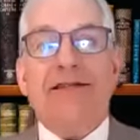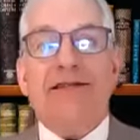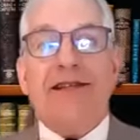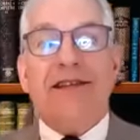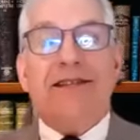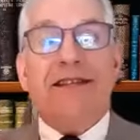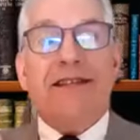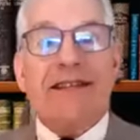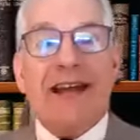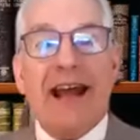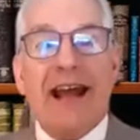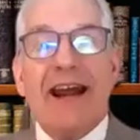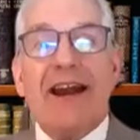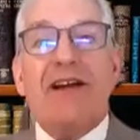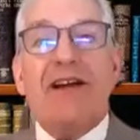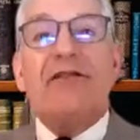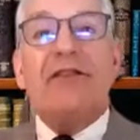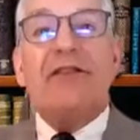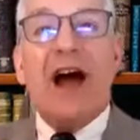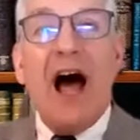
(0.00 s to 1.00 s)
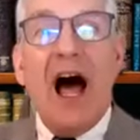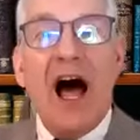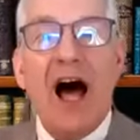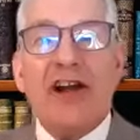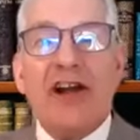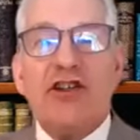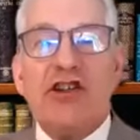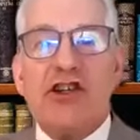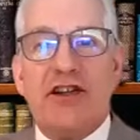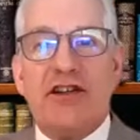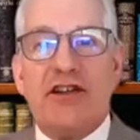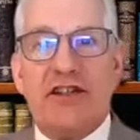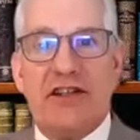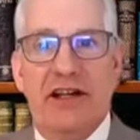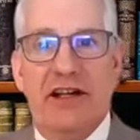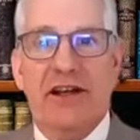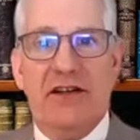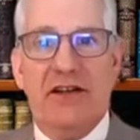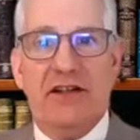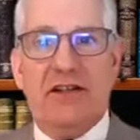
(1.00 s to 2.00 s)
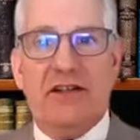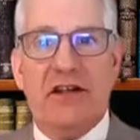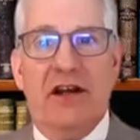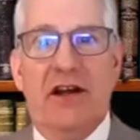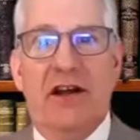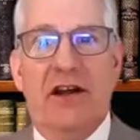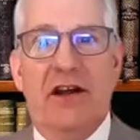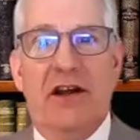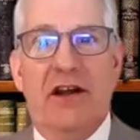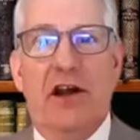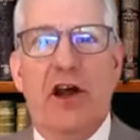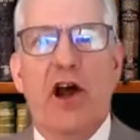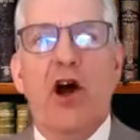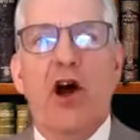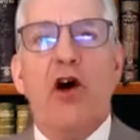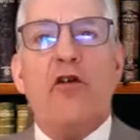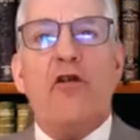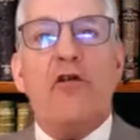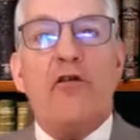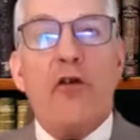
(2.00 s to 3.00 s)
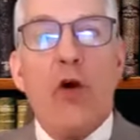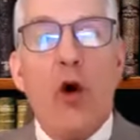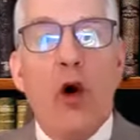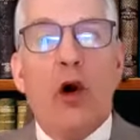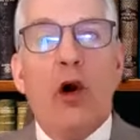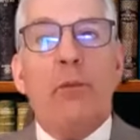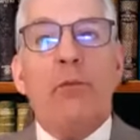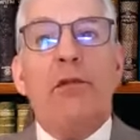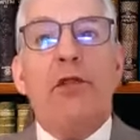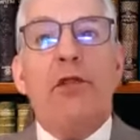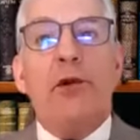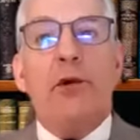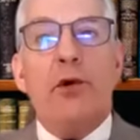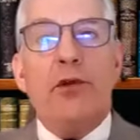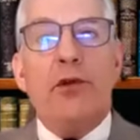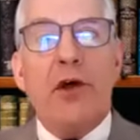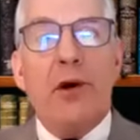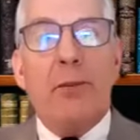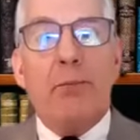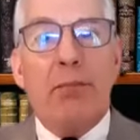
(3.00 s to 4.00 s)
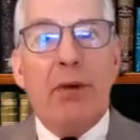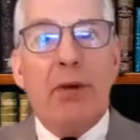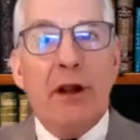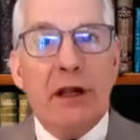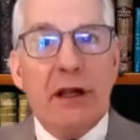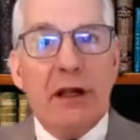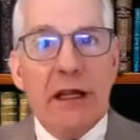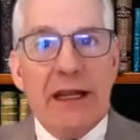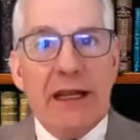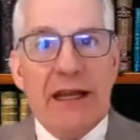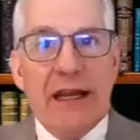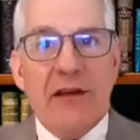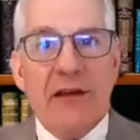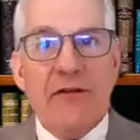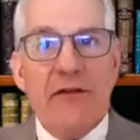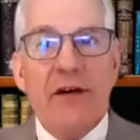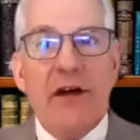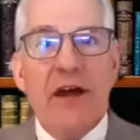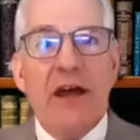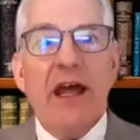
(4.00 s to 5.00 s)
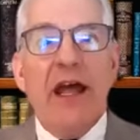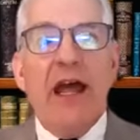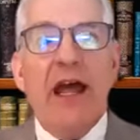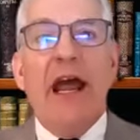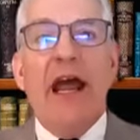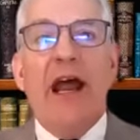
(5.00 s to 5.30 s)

is a state of consciousness formed through the belief